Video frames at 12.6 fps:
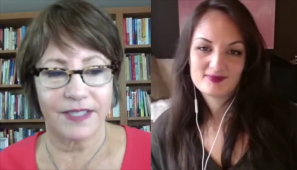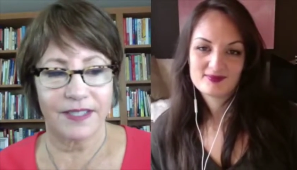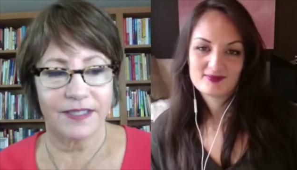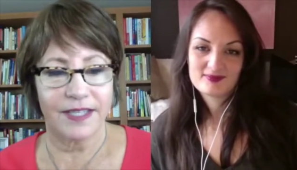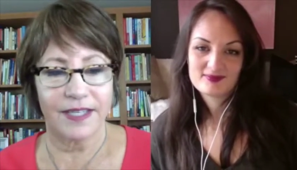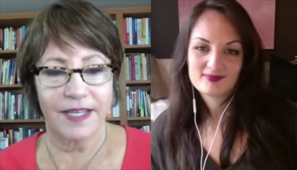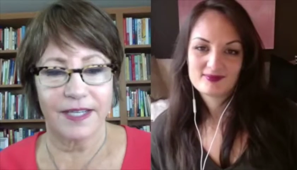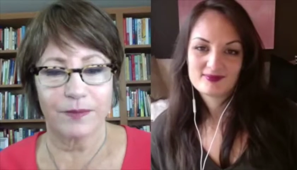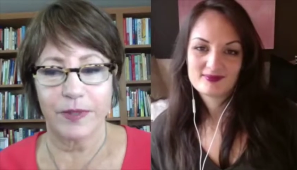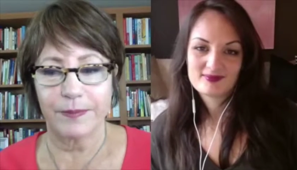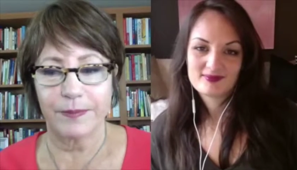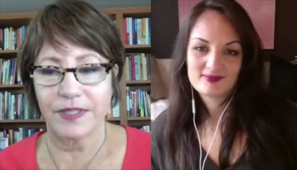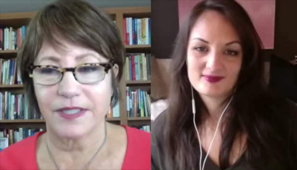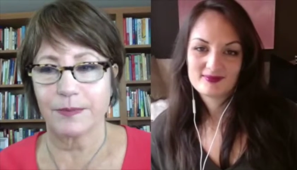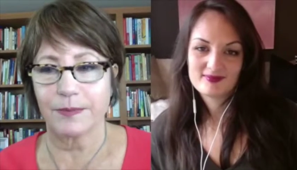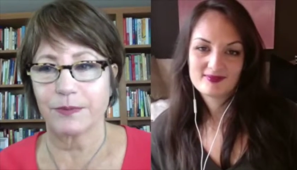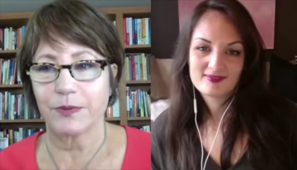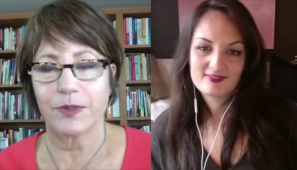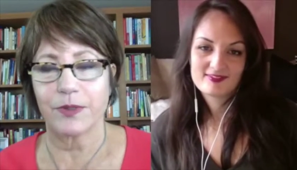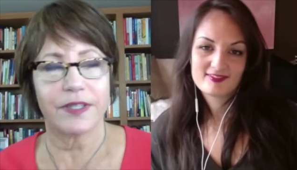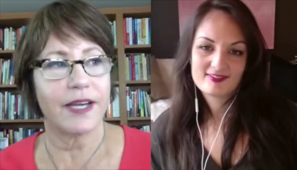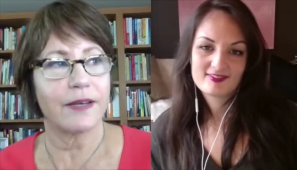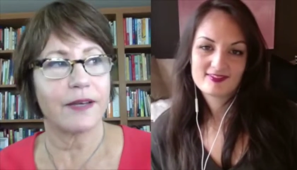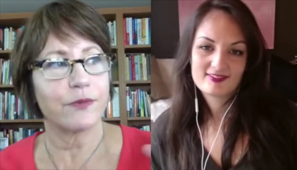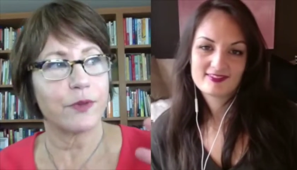Speaker 1: and I had websites before
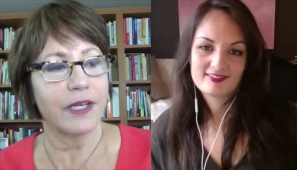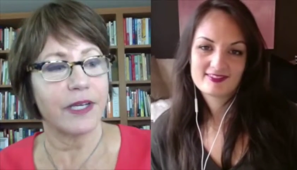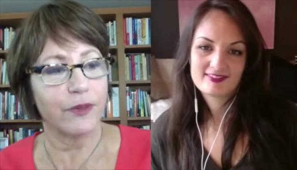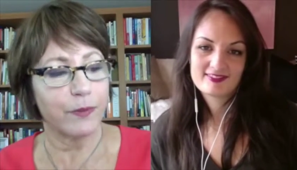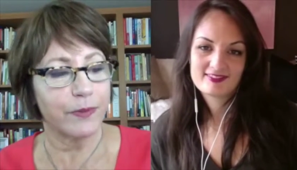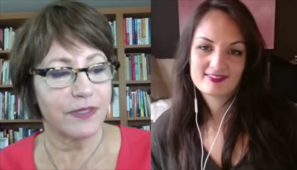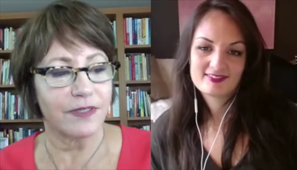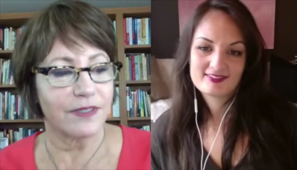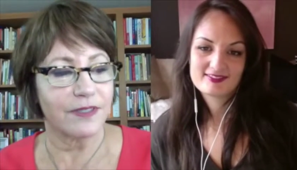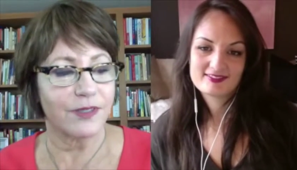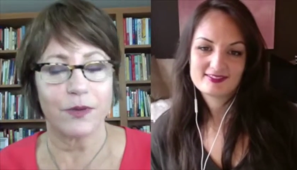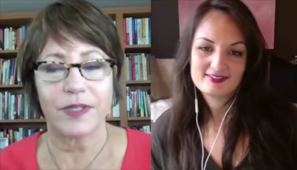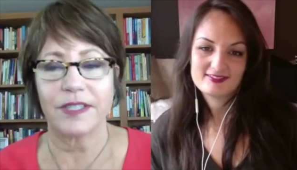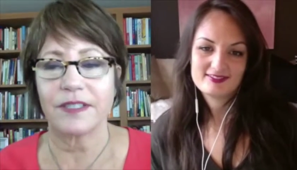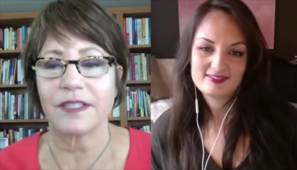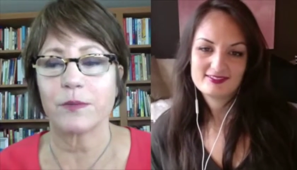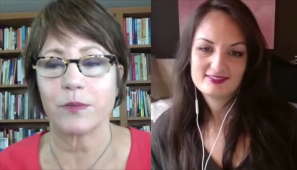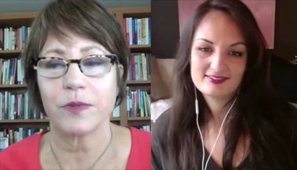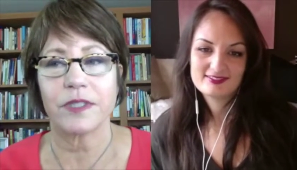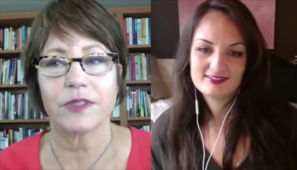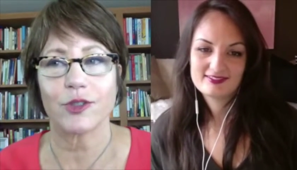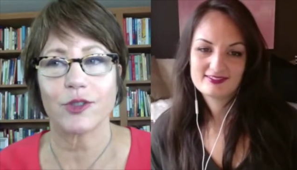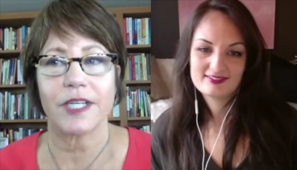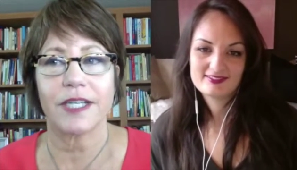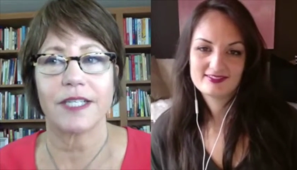that for my other business. So it, it will
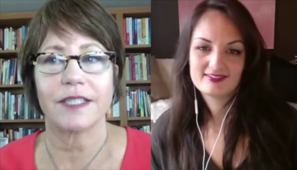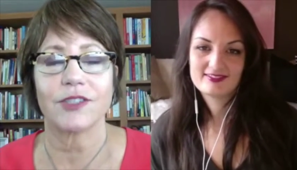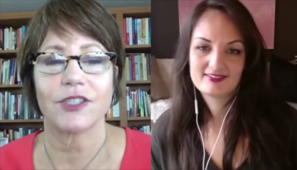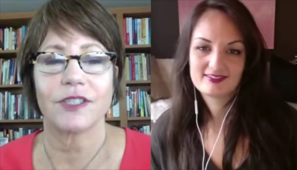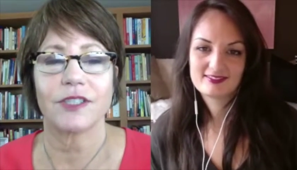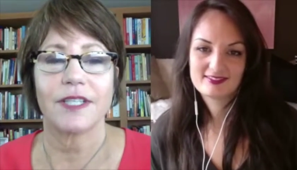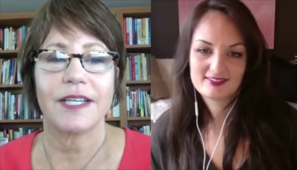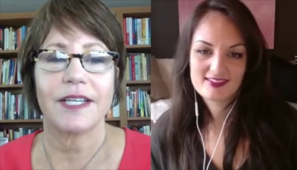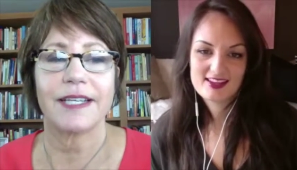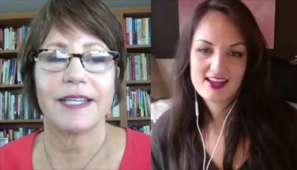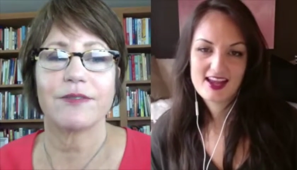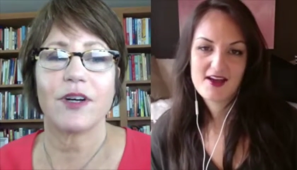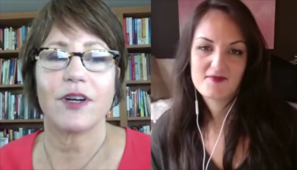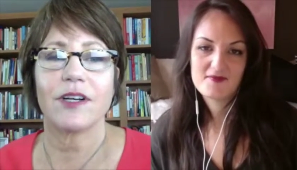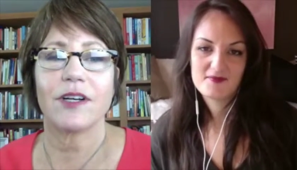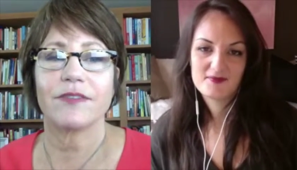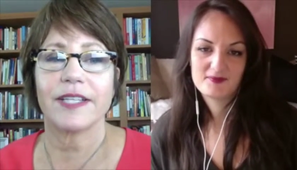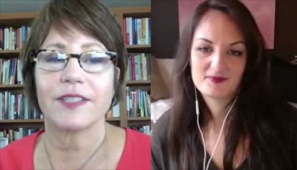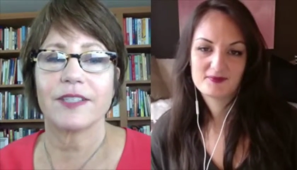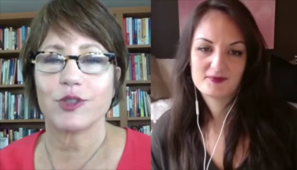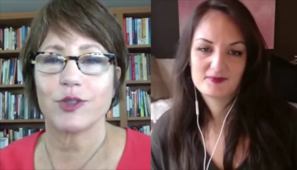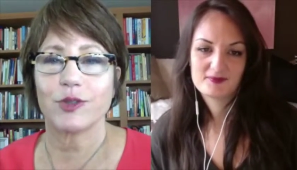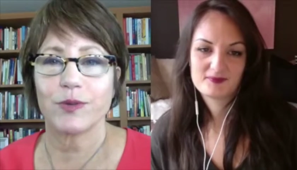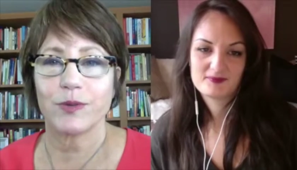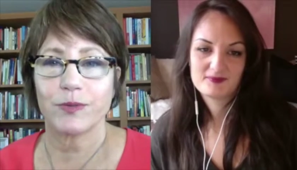change and evolve yeah. as
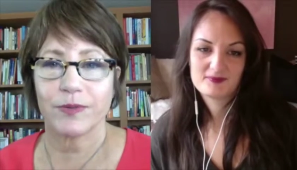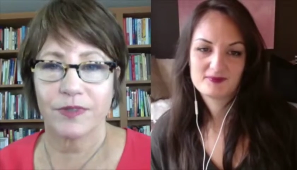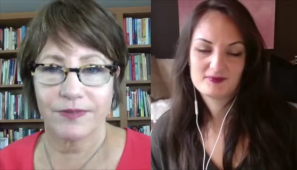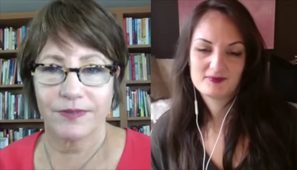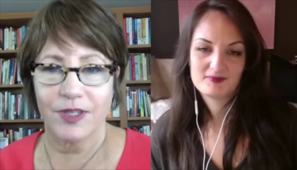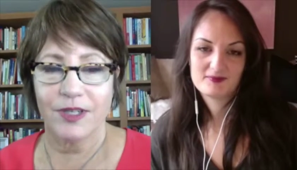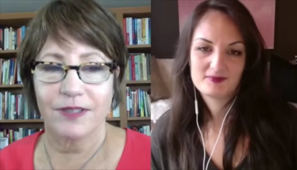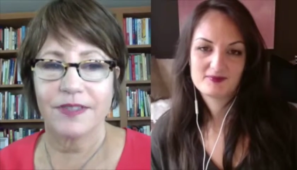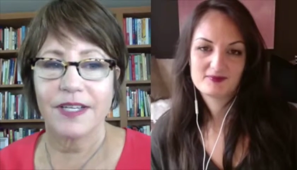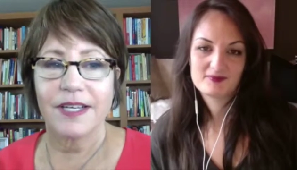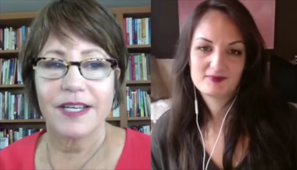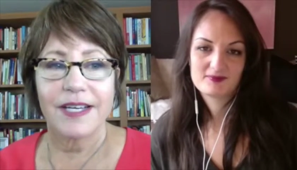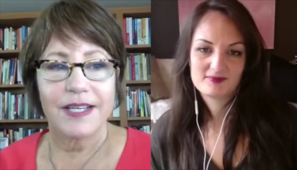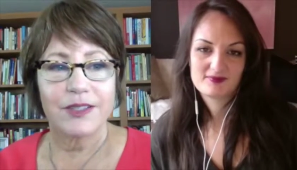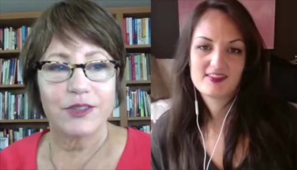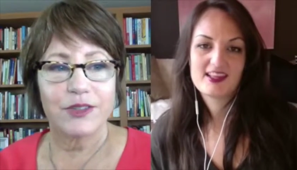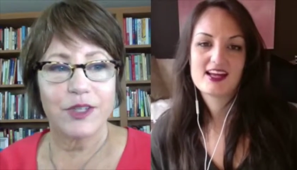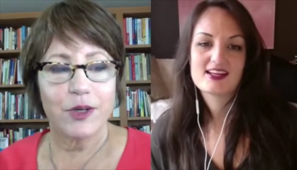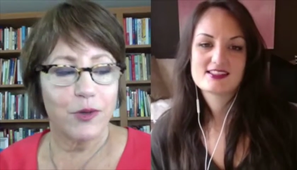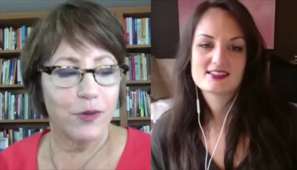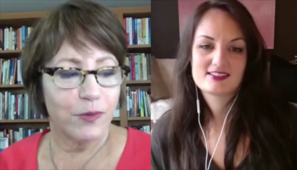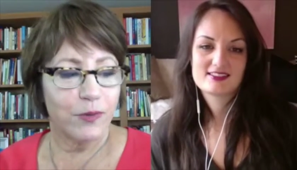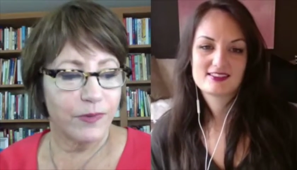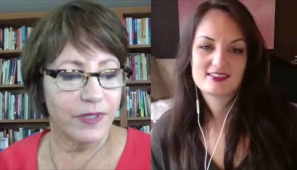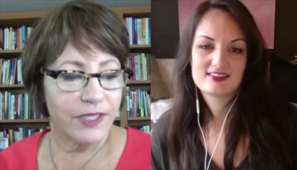you evolve. Yeah. So
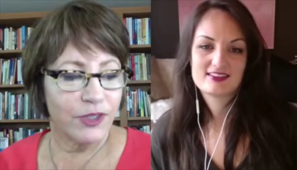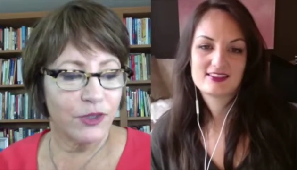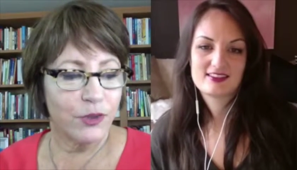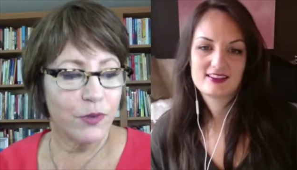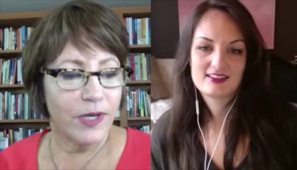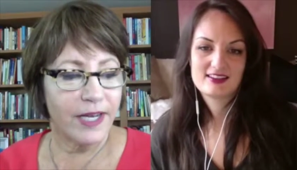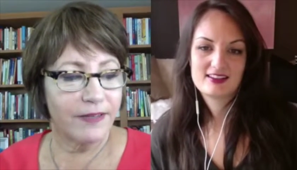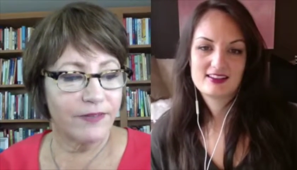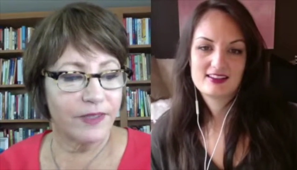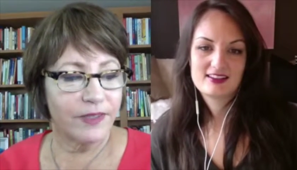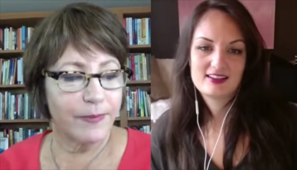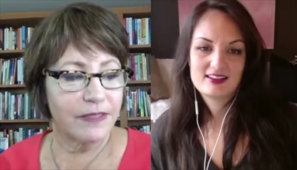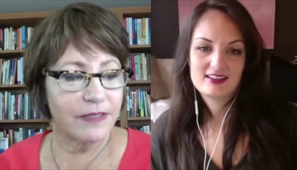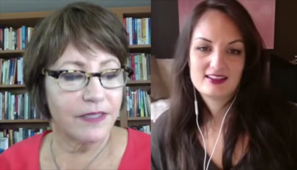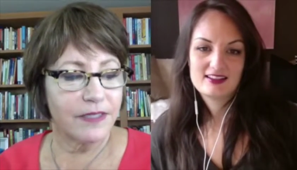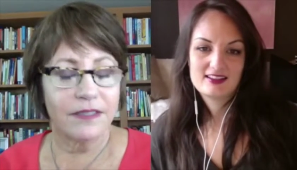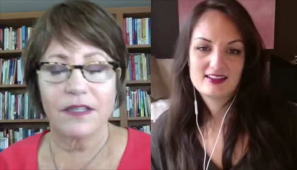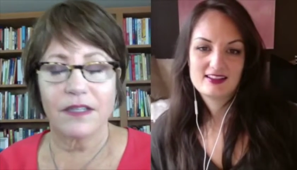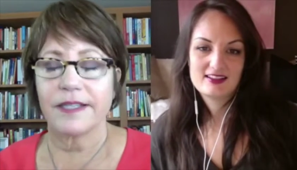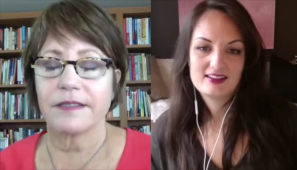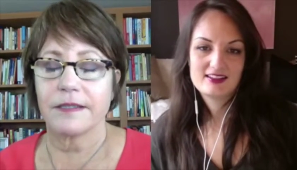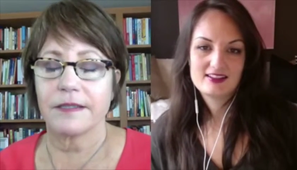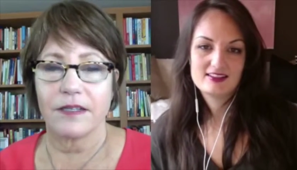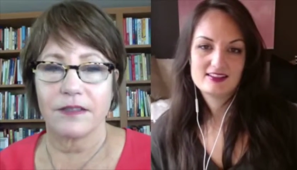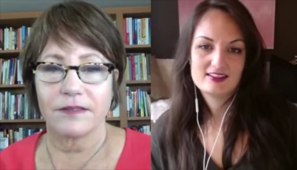you have an amazing
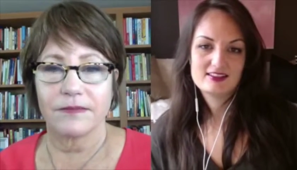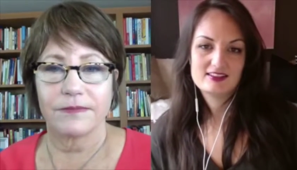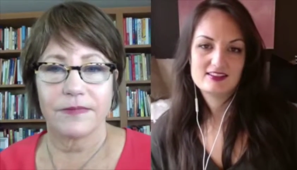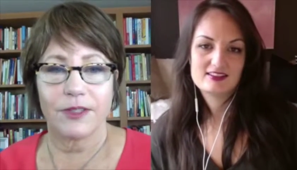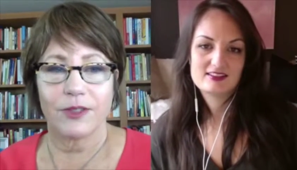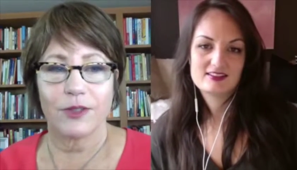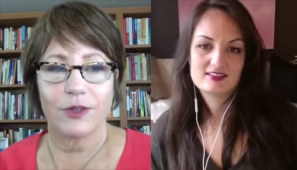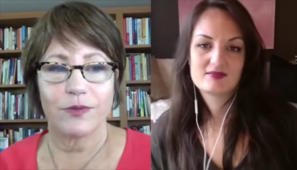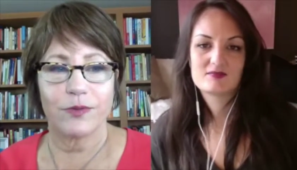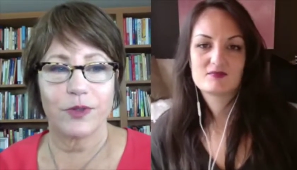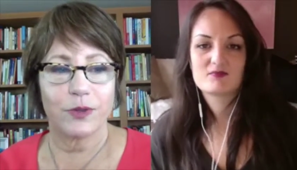clientele. You know, you